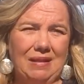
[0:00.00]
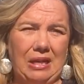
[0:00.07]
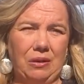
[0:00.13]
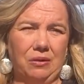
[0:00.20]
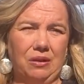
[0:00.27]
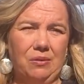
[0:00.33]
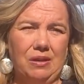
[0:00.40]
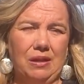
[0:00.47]
I
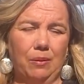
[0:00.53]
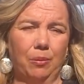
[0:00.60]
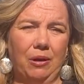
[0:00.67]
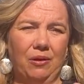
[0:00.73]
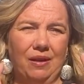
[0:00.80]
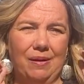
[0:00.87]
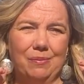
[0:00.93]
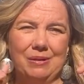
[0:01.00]
don't think we can
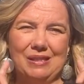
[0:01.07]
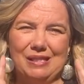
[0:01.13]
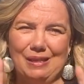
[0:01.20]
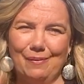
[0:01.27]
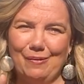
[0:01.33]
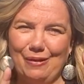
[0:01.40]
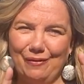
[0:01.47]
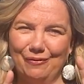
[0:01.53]
compare that, but
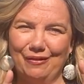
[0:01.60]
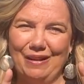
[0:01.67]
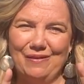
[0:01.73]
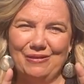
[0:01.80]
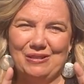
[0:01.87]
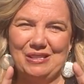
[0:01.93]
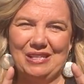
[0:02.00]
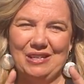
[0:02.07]
some of the
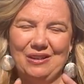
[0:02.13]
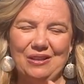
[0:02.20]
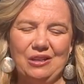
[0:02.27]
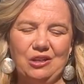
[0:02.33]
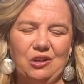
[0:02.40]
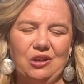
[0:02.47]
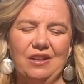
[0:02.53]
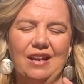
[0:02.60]
flavors here,
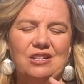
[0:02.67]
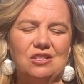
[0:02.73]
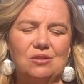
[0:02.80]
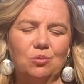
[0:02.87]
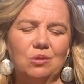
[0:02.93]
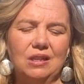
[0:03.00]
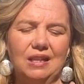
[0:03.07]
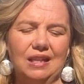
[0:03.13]
I just
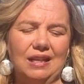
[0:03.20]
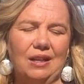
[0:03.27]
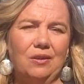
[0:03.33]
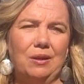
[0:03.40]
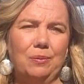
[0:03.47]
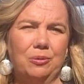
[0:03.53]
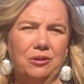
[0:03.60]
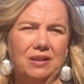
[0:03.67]
really like how
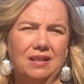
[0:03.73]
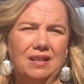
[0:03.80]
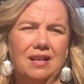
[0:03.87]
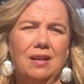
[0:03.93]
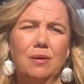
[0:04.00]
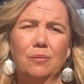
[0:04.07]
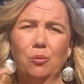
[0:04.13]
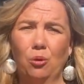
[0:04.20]
they put
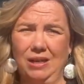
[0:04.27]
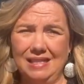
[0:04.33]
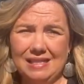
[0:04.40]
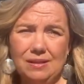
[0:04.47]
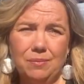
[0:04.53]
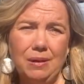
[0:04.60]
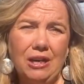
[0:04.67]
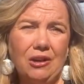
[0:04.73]

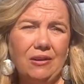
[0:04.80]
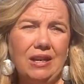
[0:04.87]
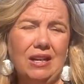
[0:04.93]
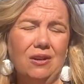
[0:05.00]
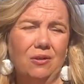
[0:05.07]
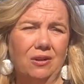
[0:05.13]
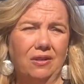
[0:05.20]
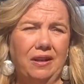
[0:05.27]

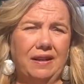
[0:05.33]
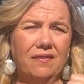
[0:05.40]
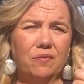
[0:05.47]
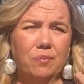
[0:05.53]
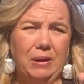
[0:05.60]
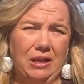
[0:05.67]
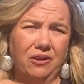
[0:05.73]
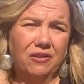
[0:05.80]
boysenberry or a lot
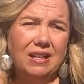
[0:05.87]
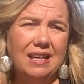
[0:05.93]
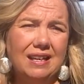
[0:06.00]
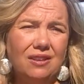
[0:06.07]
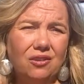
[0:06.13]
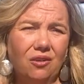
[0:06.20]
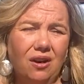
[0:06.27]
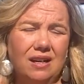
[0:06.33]
of berry
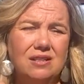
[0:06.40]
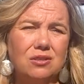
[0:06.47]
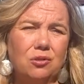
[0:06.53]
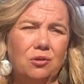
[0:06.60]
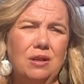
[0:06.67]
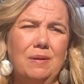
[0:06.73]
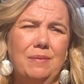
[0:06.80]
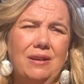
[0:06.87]
in their ice
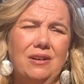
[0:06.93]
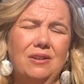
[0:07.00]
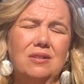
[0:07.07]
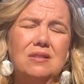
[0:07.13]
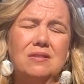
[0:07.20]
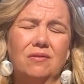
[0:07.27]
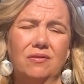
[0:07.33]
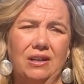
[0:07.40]
cream here
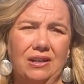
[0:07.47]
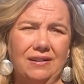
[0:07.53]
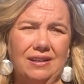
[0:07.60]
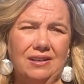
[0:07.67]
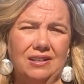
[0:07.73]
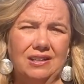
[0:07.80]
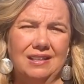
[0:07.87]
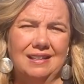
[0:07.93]
is very
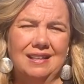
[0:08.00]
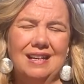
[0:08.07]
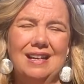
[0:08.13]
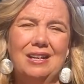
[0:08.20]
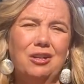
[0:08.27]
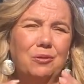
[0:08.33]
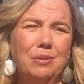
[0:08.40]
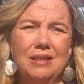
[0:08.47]
good,
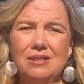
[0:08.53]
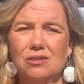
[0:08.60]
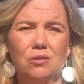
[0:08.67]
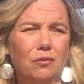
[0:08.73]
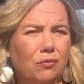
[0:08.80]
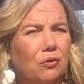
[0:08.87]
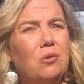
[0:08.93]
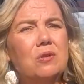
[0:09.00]
you know, because their
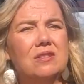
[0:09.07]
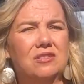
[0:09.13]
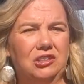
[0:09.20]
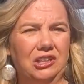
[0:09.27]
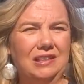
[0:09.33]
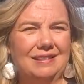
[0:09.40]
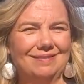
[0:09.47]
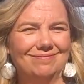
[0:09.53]
fruit is
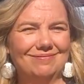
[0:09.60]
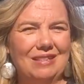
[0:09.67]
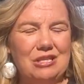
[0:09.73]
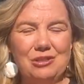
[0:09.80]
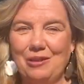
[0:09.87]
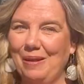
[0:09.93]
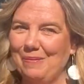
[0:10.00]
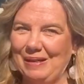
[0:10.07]
good. And
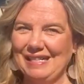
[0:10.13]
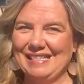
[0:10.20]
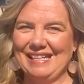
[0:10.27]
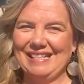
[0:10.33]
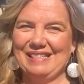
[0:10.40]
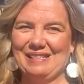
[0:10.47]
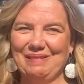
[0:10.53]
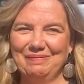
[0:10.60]
so that makes
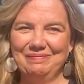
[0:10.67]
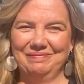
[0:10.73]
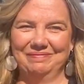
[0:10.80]
sense.